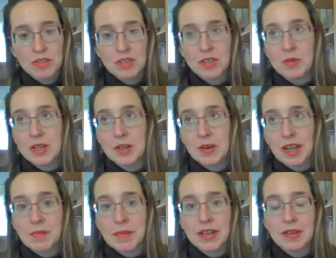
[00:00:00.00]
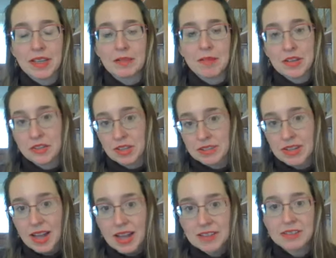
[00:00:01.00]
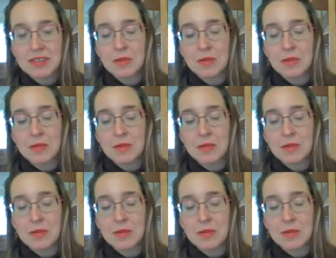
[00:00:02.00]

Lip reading: So you'd be going out making major gift asks,